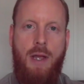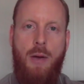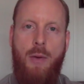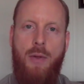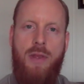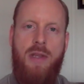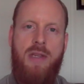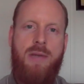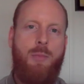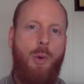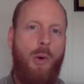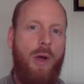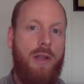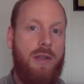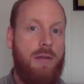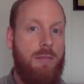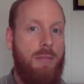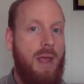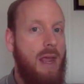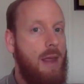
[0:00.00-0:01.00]
Now at this
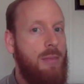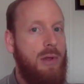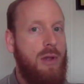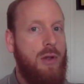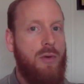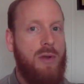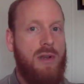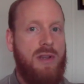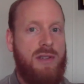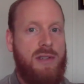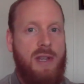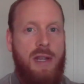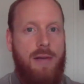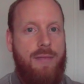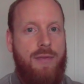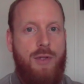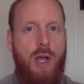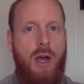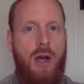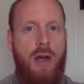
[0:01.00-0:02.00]
point, maybe you're in a
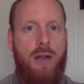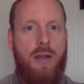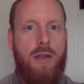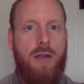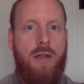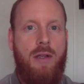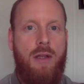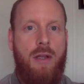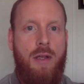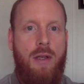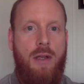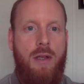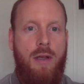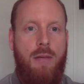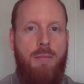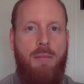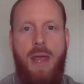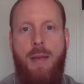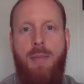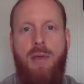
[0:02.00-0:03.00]
state of shock.
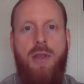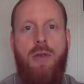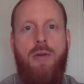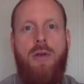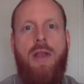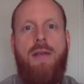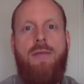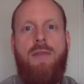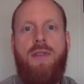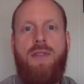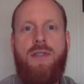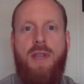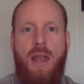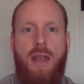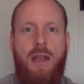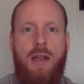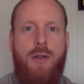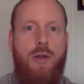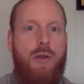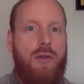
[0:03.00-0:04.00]
Maybe you're even
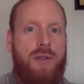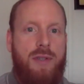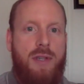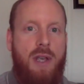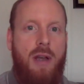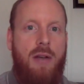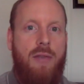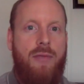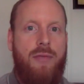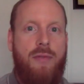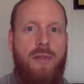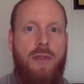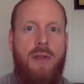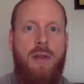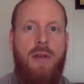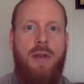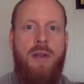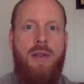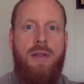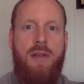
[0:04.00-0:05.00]
saying to yourself,
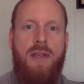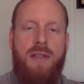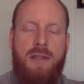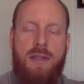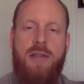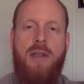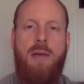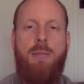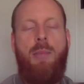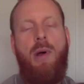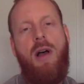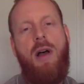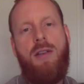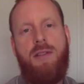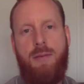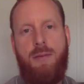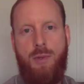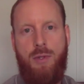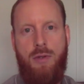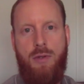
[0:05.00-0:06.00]
this is
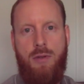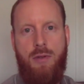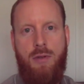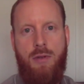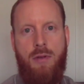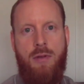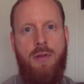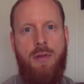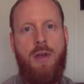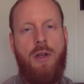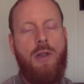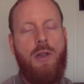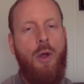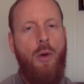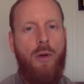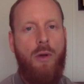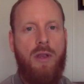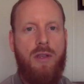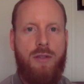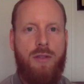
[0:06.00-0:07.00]
impossible. The
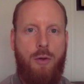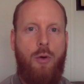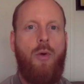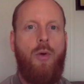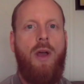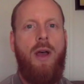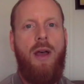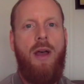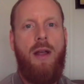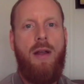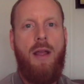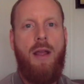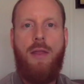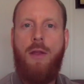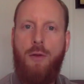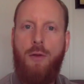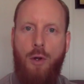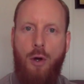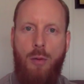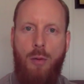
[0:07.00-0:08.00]
glorious Quran
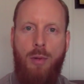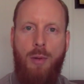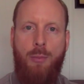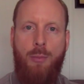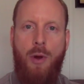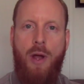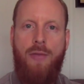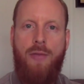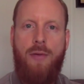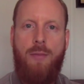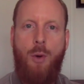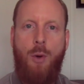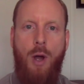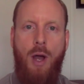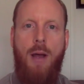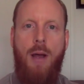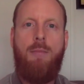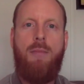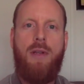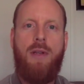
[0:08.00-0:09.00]
and the noble Prophet
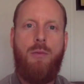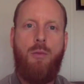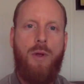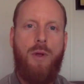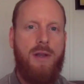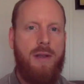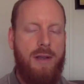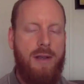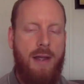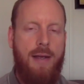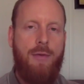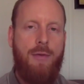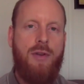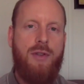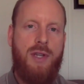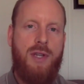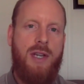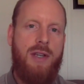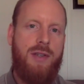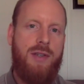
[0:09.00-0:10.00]
Muhammad would
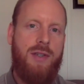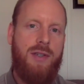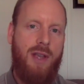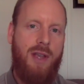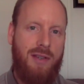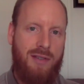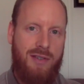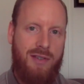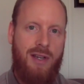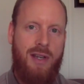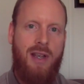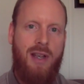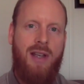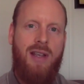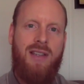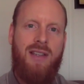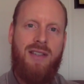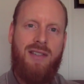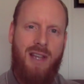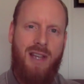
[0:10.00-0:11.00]
never teach such
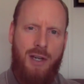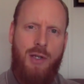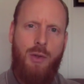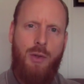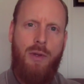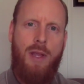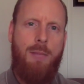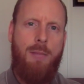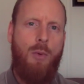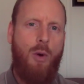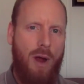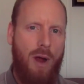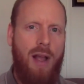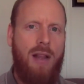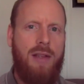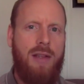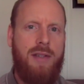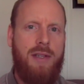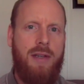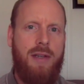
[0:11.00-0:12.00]
sexual
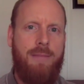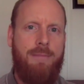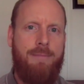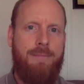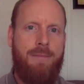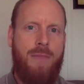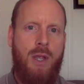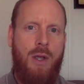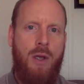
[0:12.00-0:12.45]
immorality.